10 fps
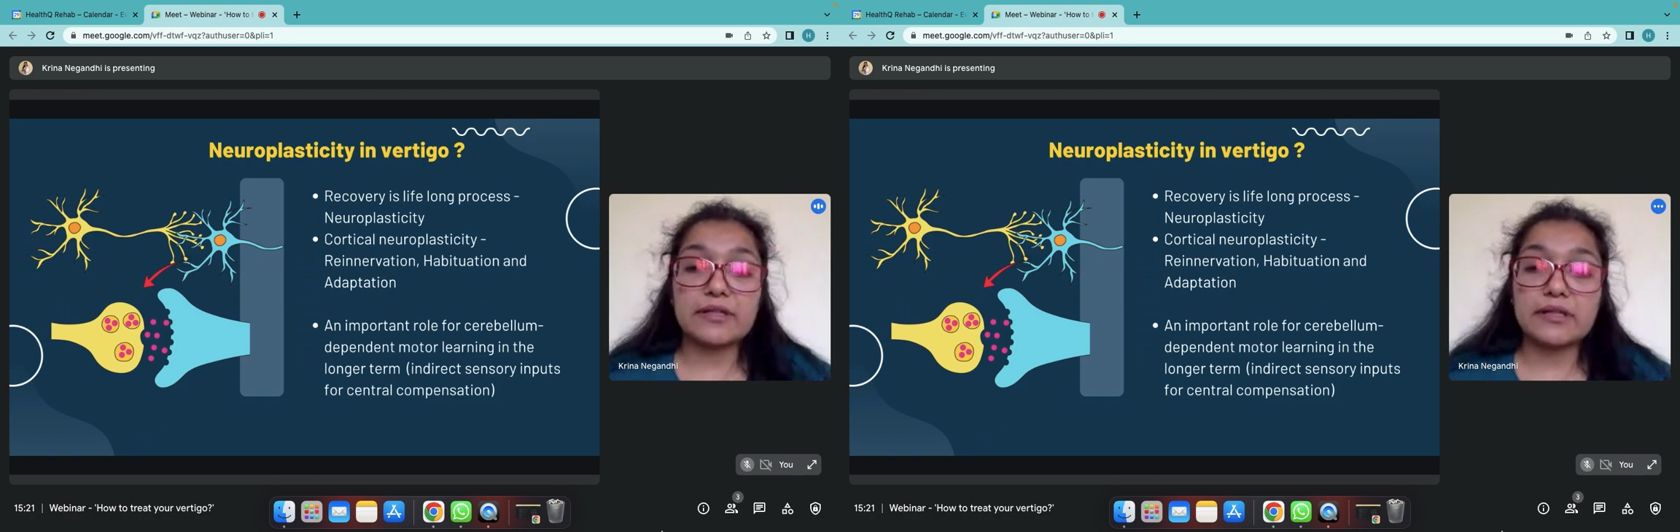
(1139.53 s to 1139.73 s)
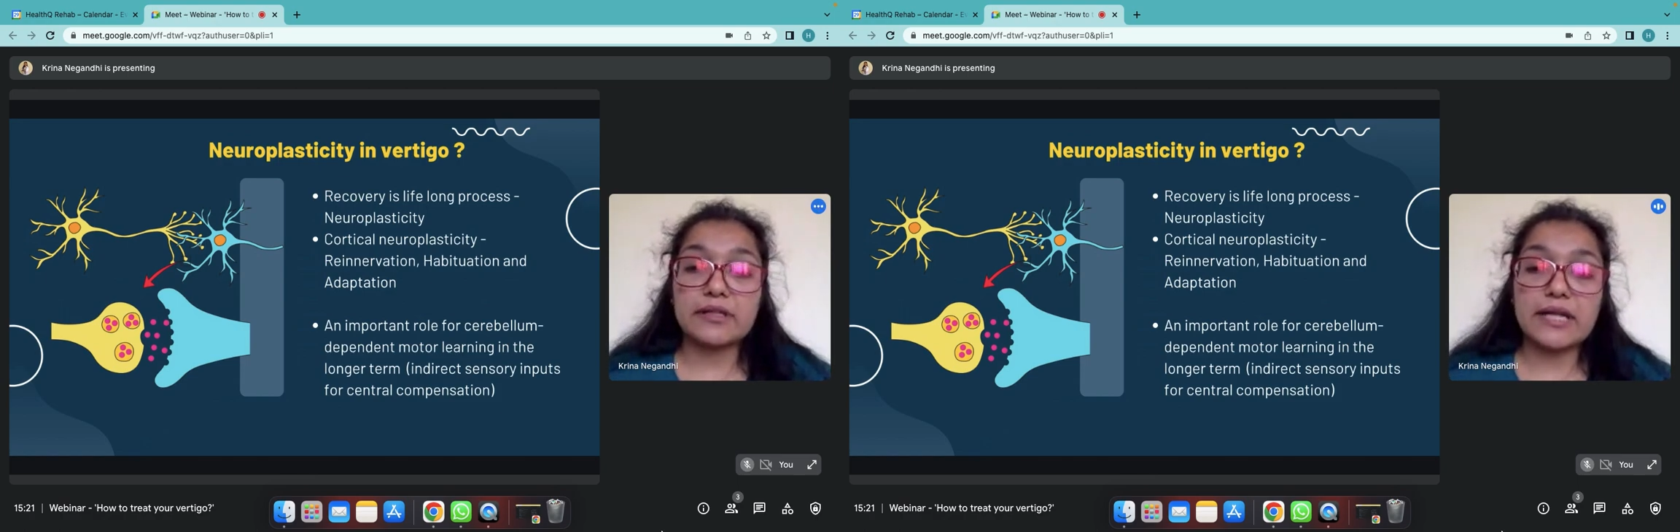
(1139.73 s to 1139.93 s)

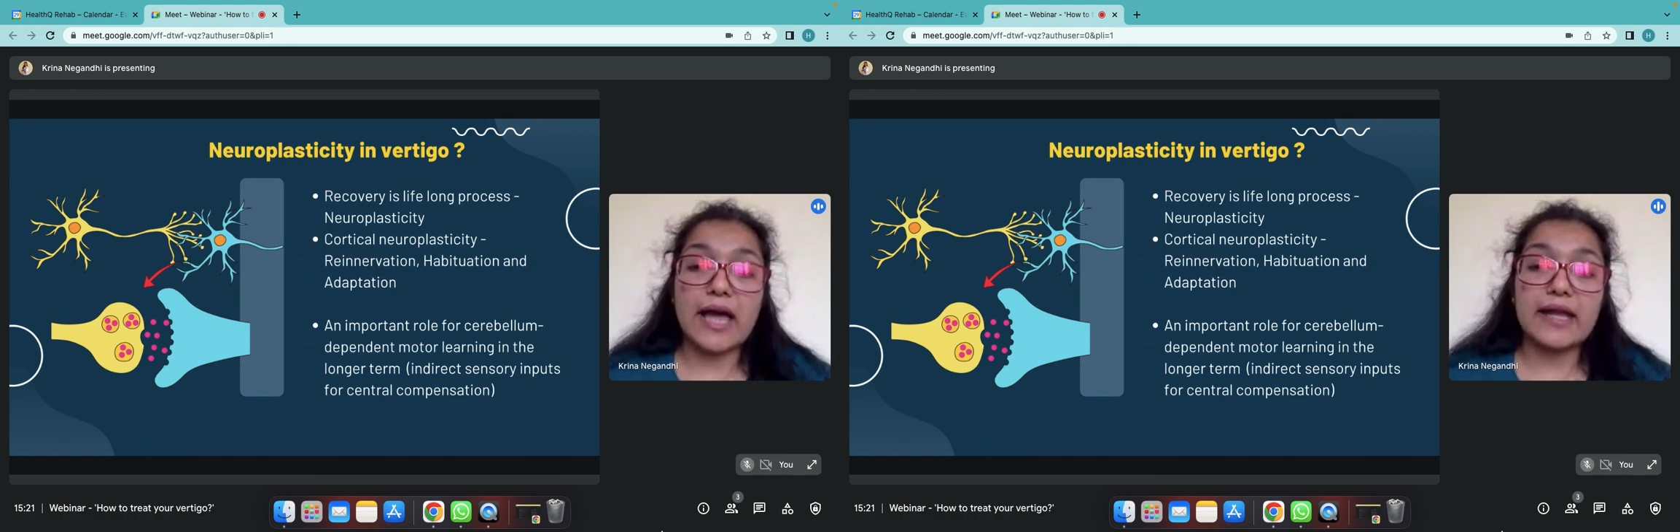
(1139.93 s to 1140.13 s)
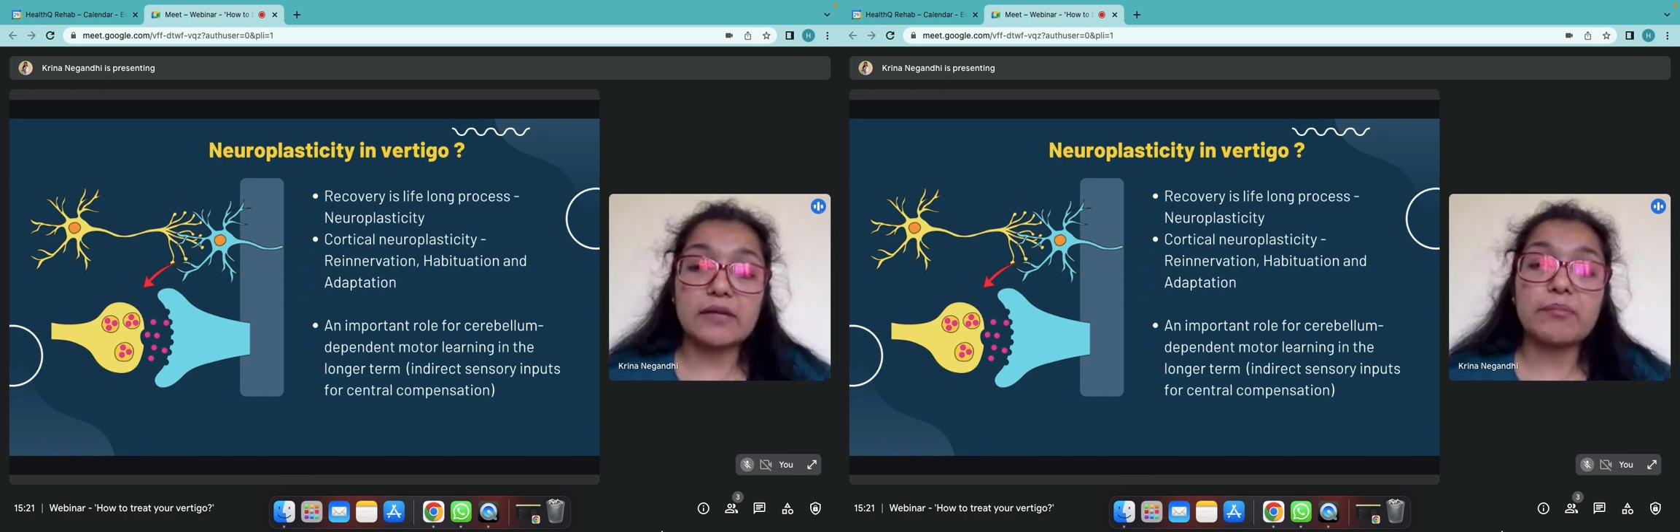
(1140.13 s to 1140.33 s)
the
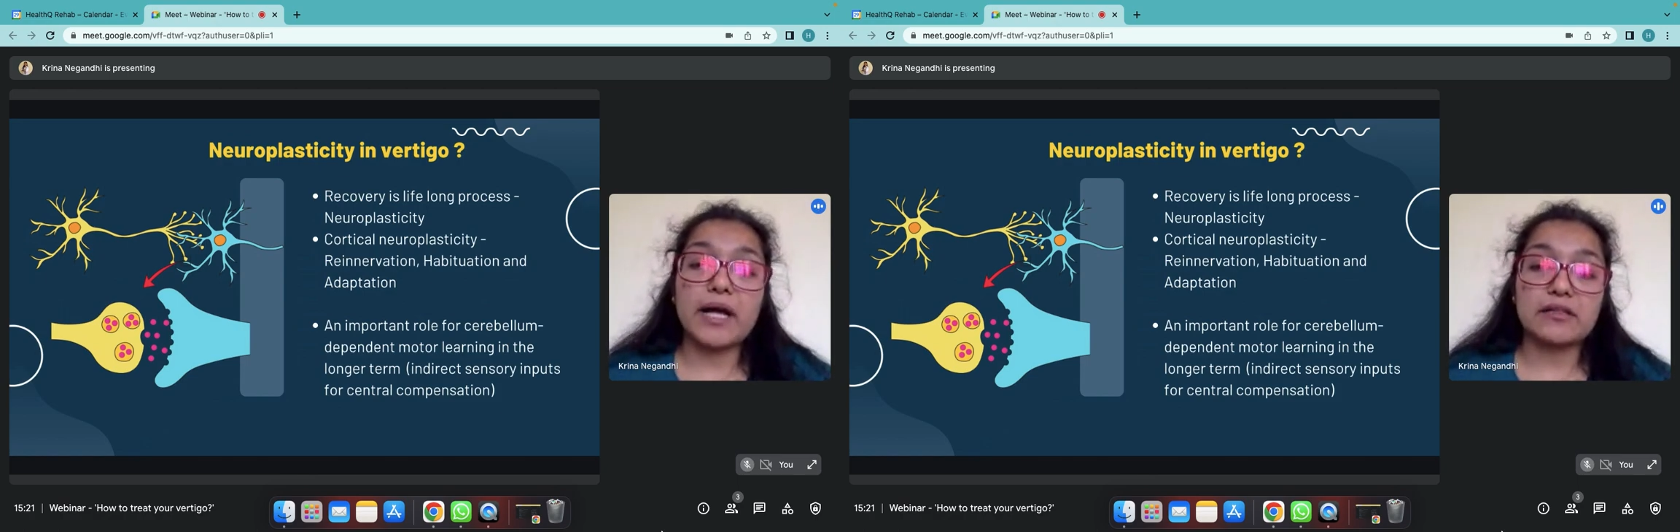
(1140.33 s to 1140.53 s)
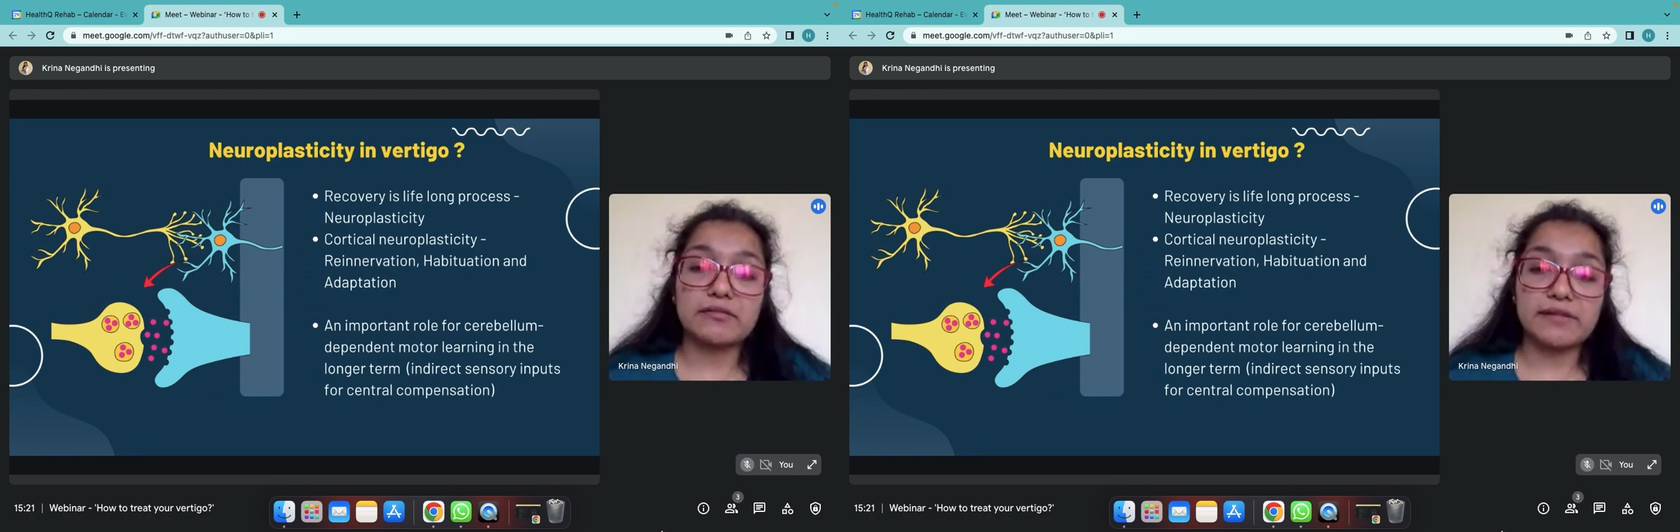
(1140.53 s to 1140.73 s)
direct
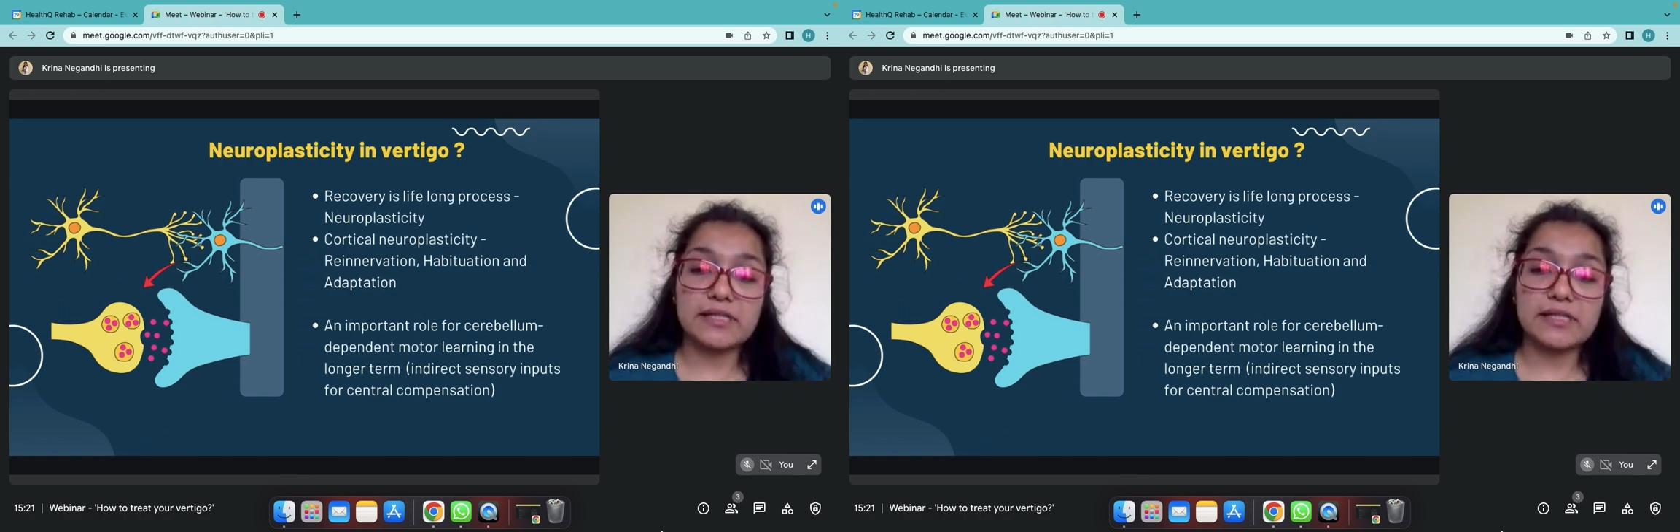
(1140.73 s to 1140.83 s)
pathways